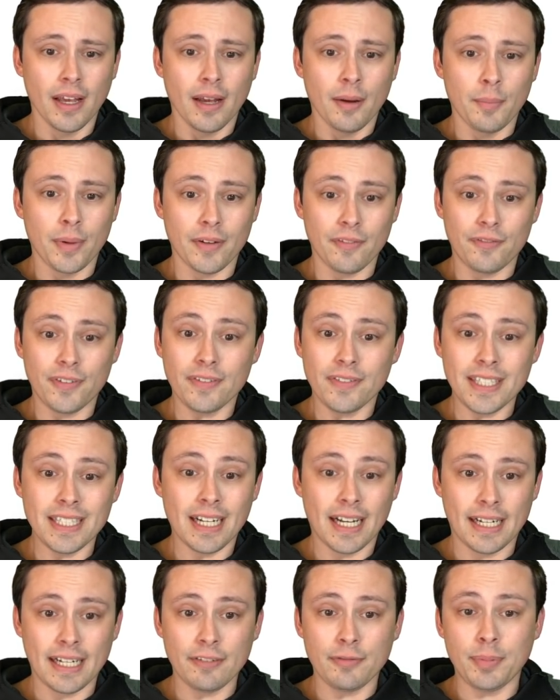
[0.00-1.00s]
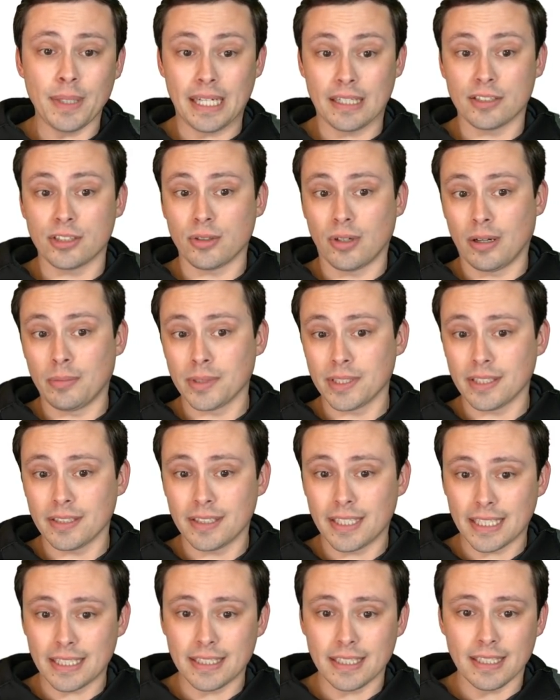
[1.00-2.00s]
But 59 FPS, so almost a
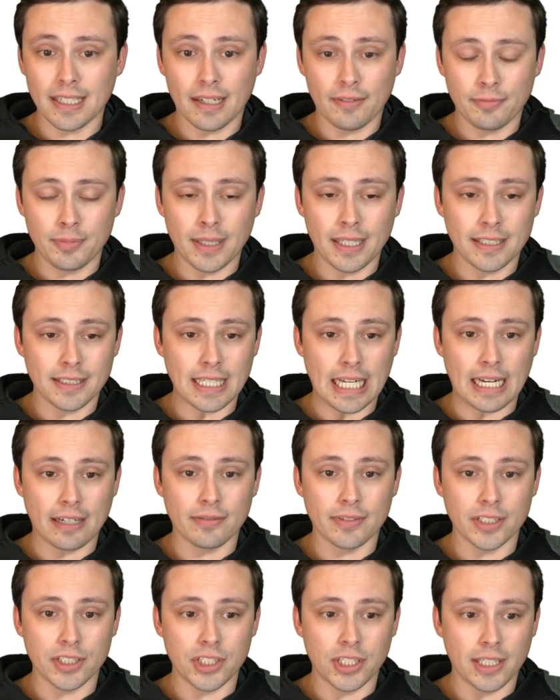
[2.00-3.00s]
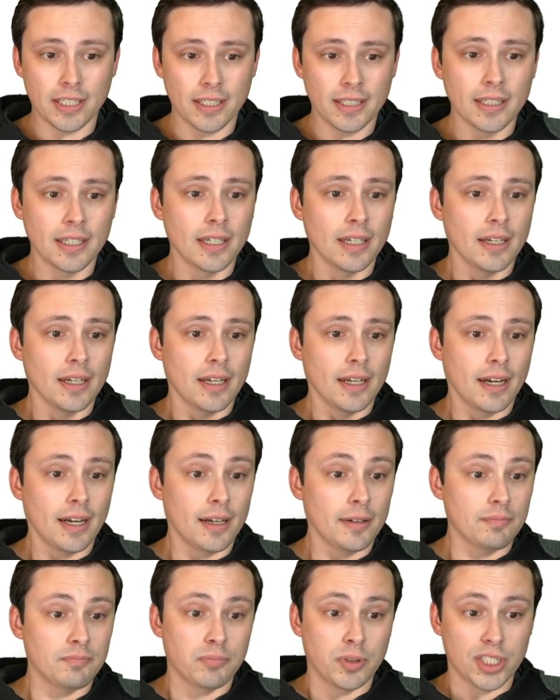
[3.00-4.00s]
60 FPS average here,
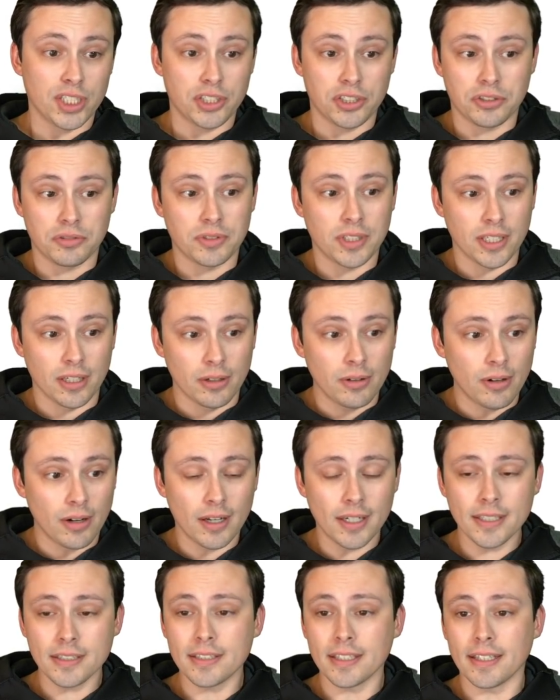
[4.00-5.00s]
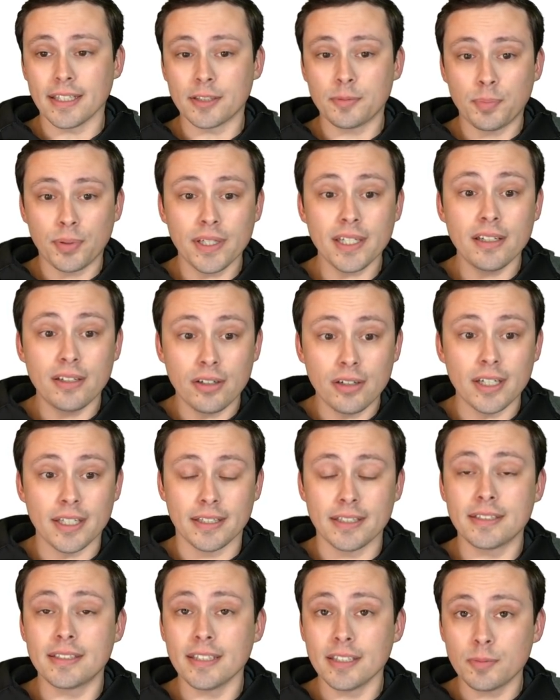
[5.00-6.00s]
uh, which, you know, honestly, that's pretty
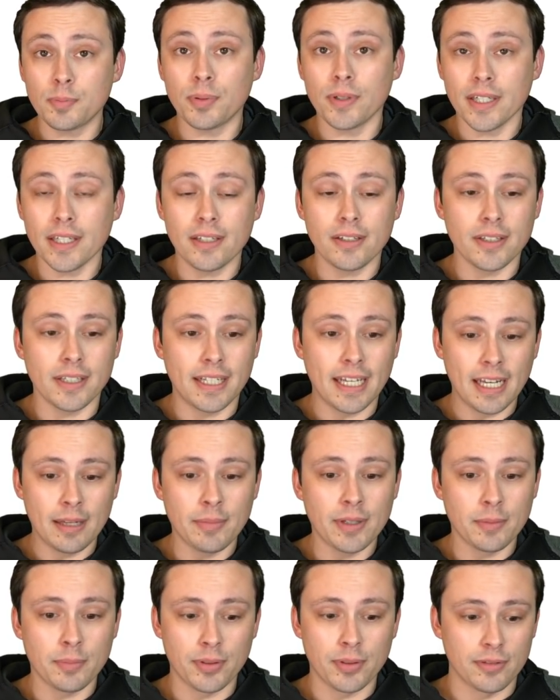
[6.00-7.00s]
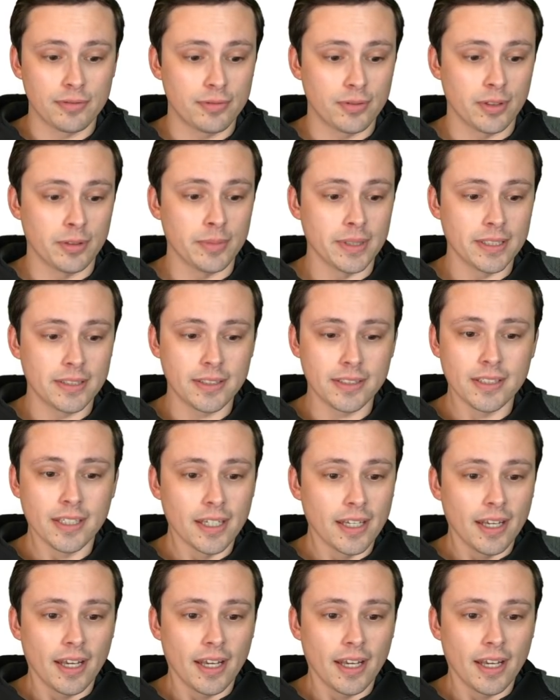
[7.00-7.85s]
good. This is pretty good gaming performance.